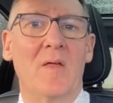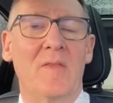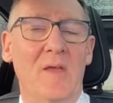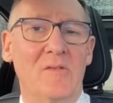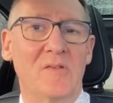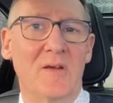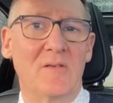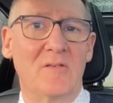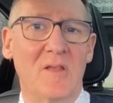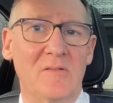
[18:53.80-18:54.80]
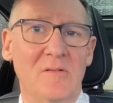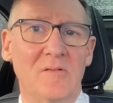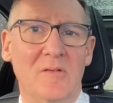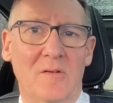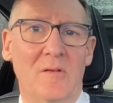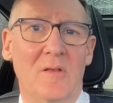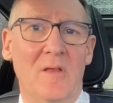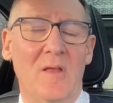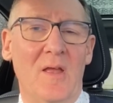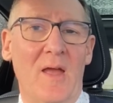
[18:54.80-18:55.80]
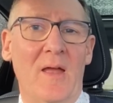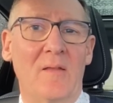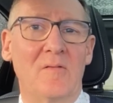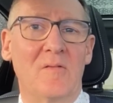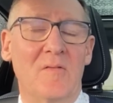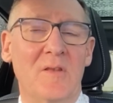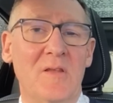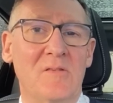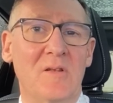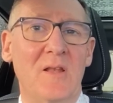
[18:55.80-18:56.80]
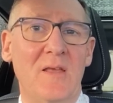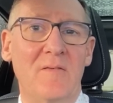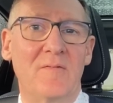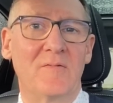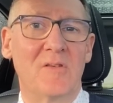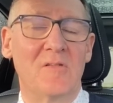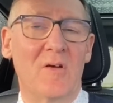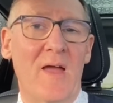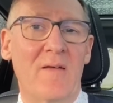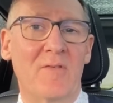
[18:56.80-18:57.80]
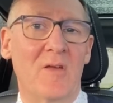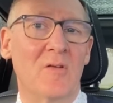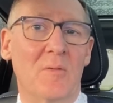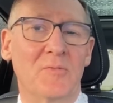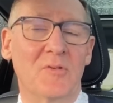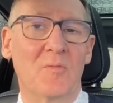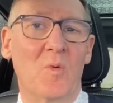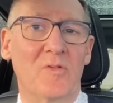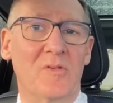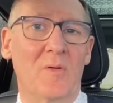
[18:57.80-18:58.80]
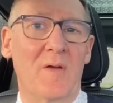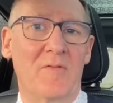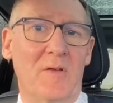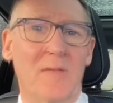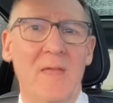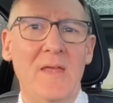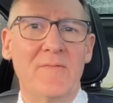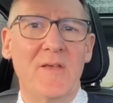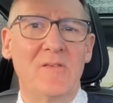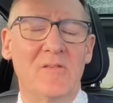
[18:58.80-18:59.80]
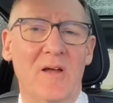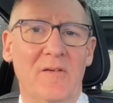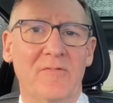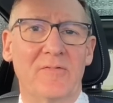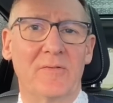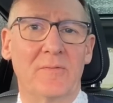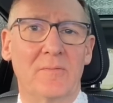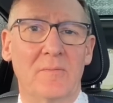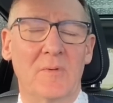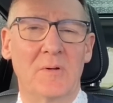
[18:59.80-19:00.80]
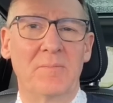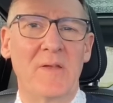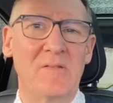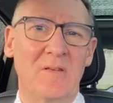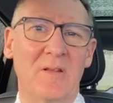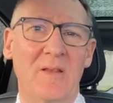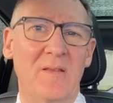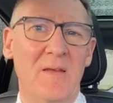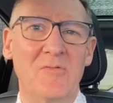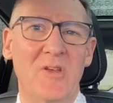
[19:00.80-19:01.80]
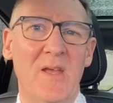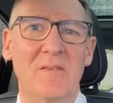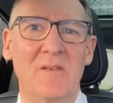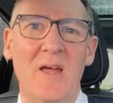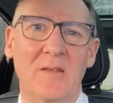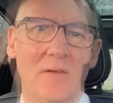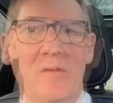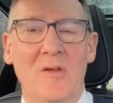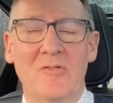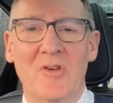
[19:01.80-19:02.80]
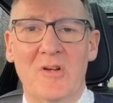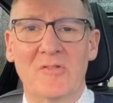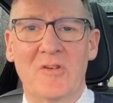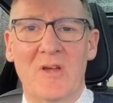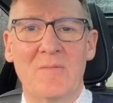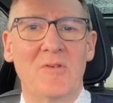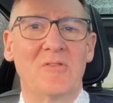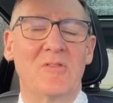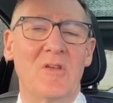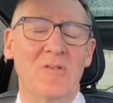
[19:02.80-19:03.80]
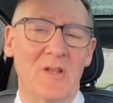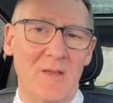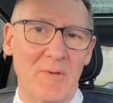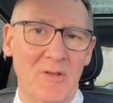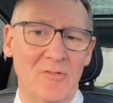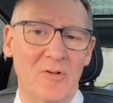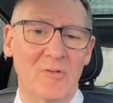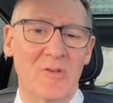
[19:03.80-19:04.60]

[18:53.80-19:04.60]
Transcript: the Excite doesn't, and the Nissan Leaf does not have an option whatsoever. EV stuff. Well, basically the MG has none. No charge timers, no climate control